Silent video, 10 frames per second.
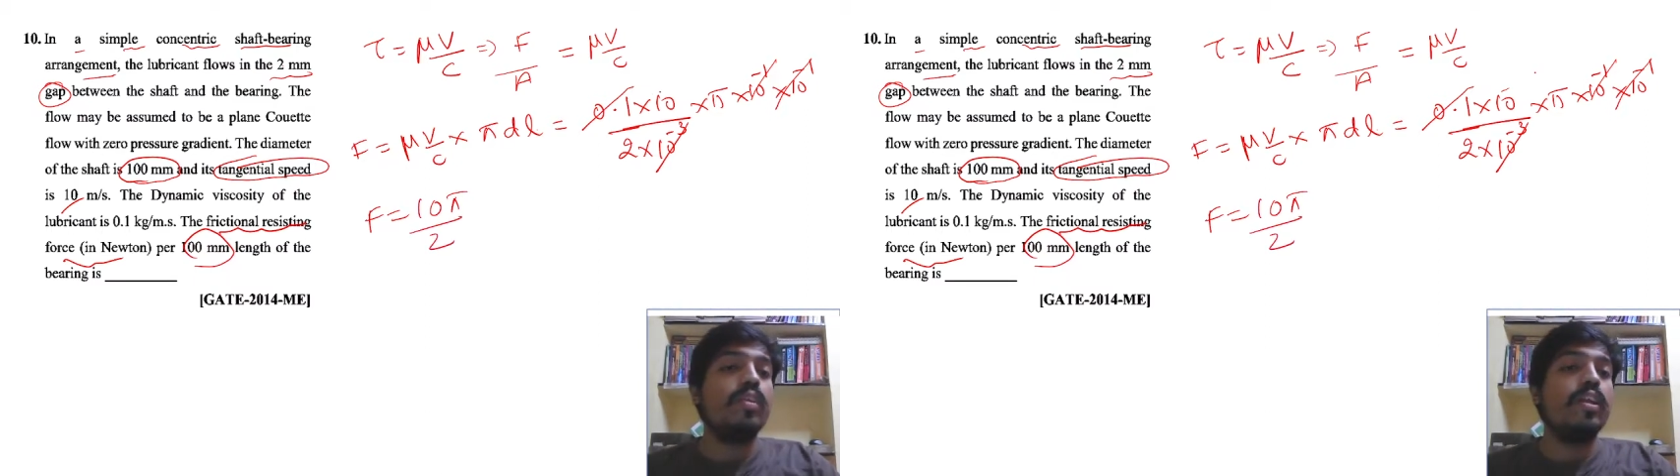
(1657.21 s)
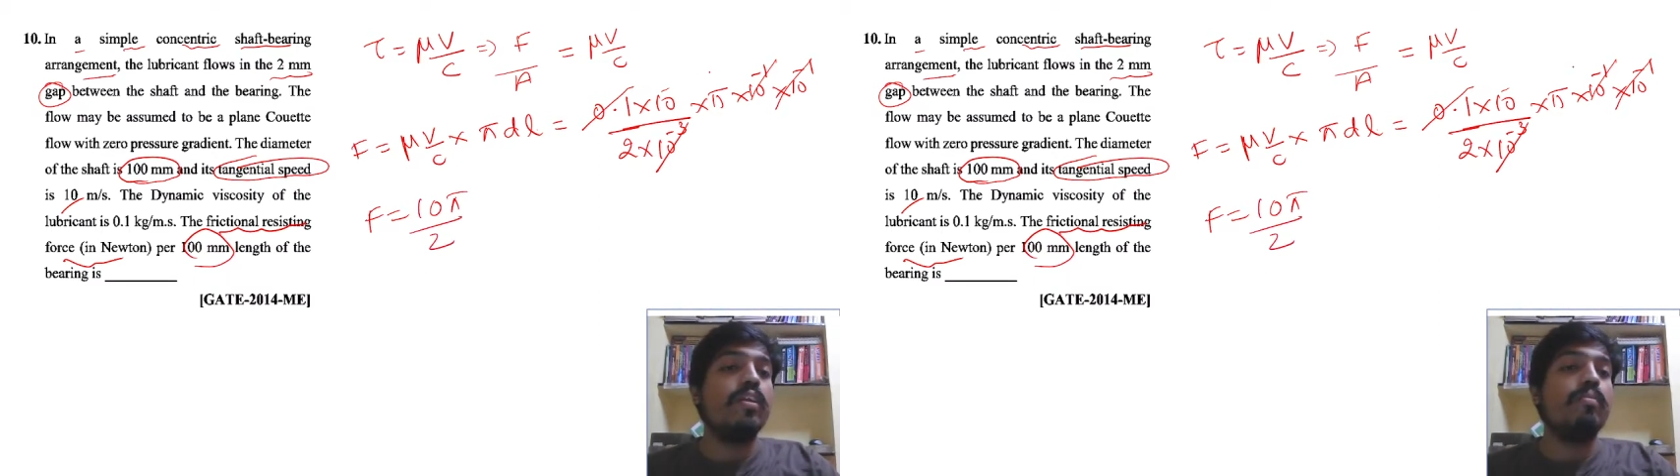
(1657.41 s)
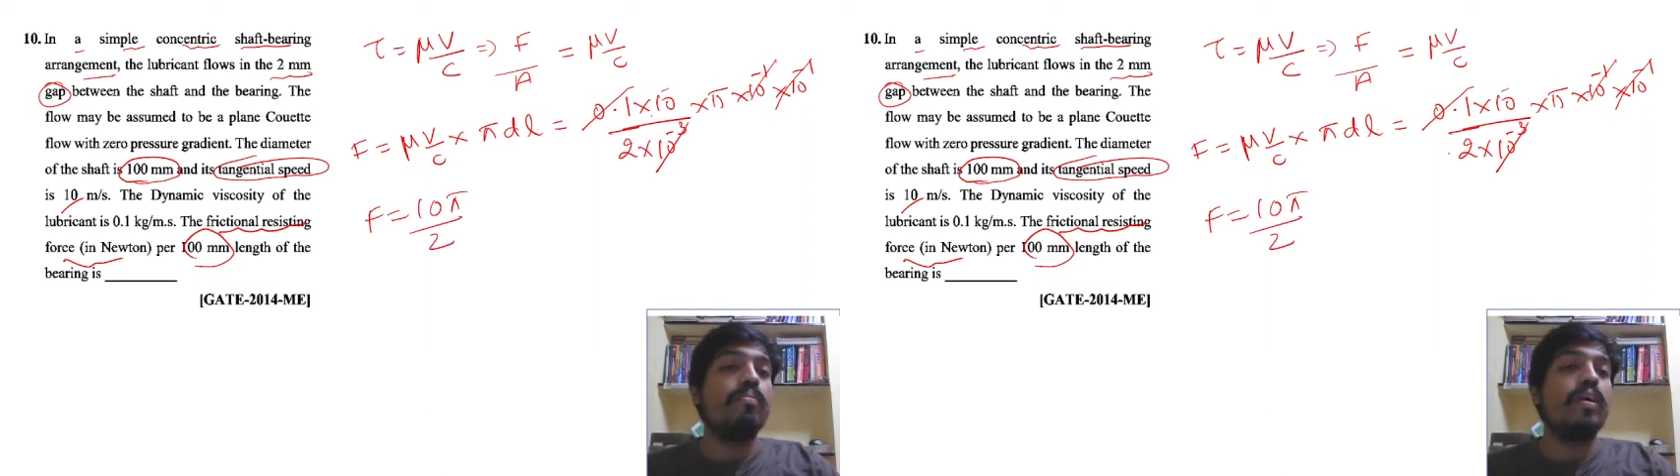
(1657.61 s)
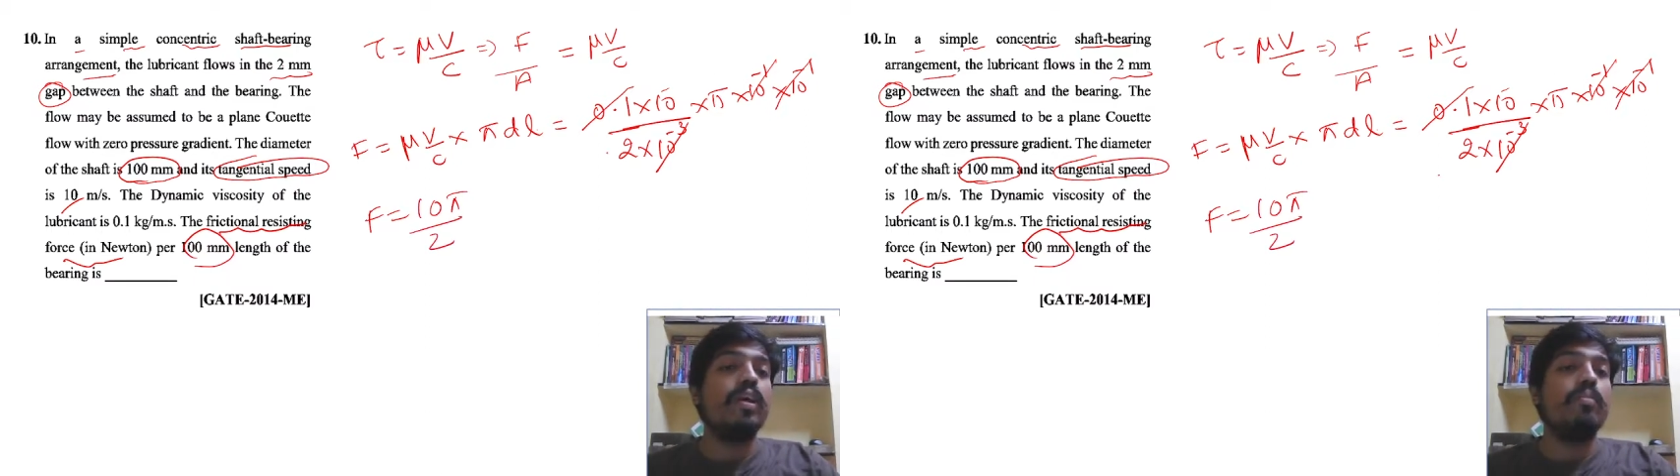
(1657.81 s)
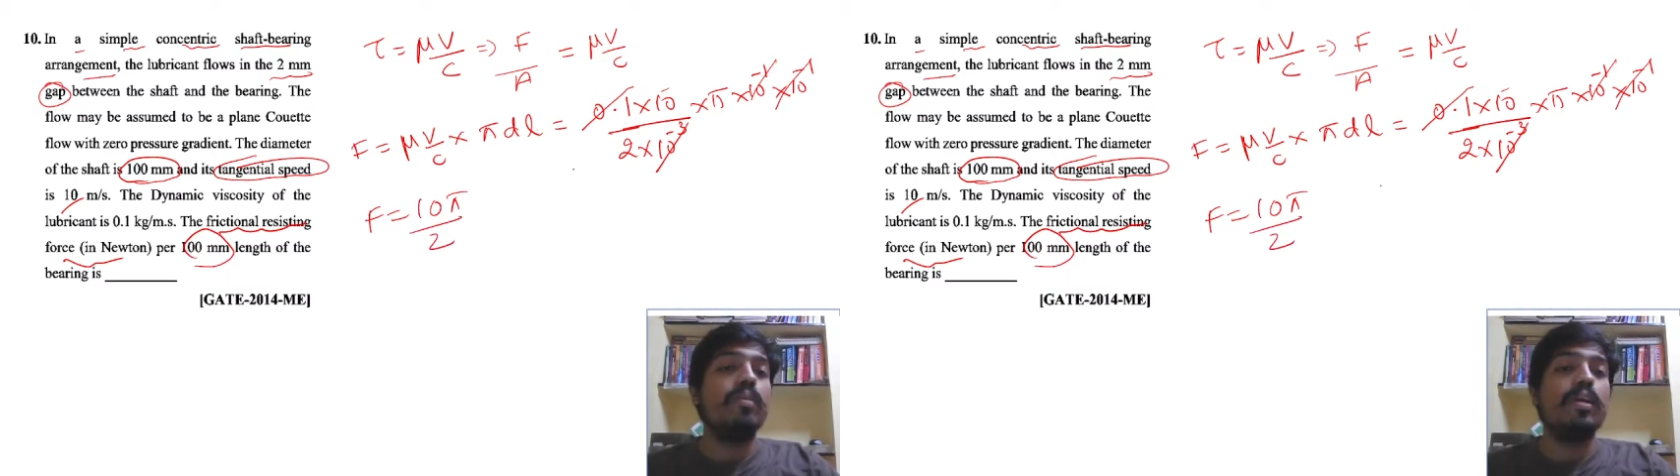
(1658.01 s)
10
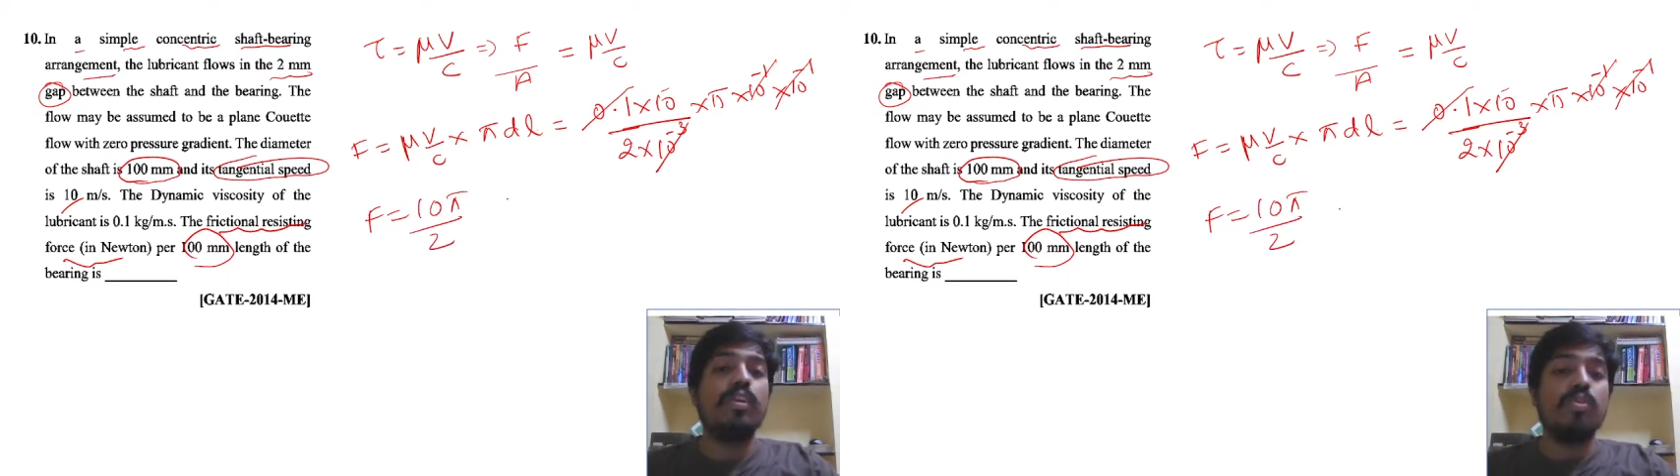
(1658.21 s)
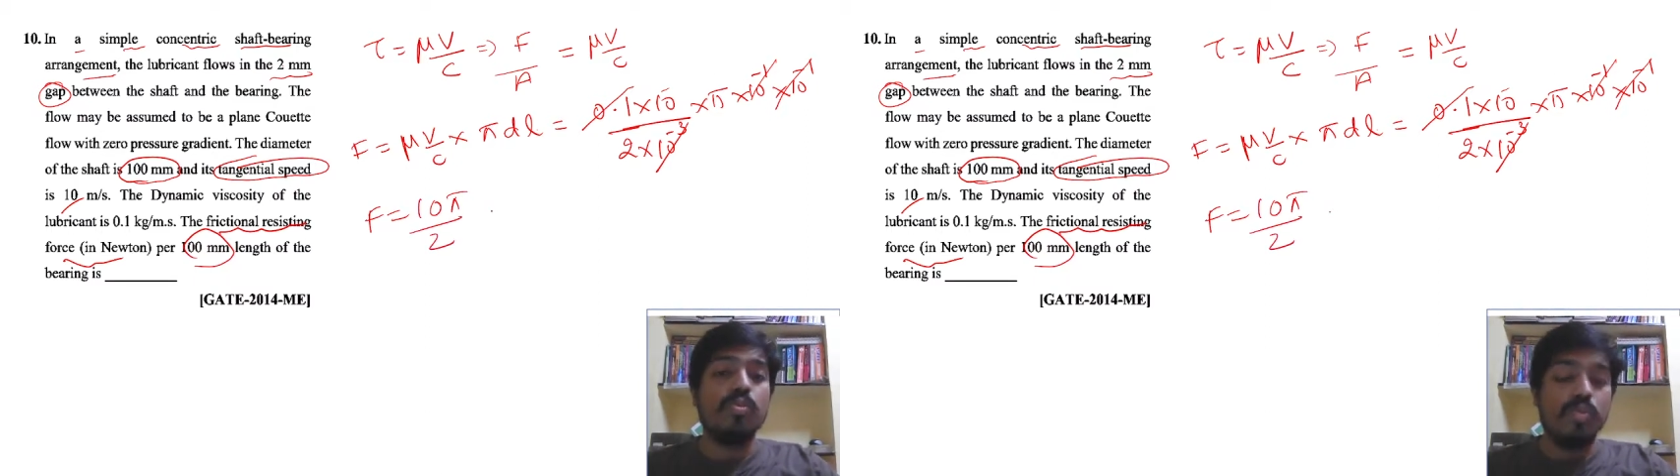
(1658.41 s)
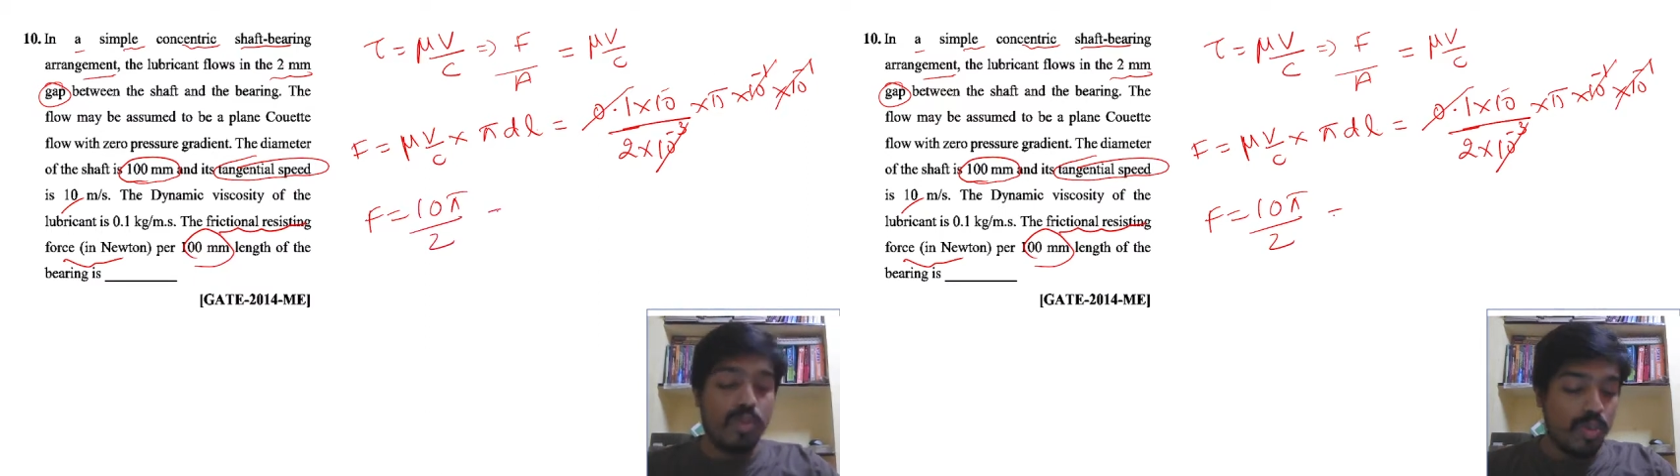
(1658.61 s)
pi by 2.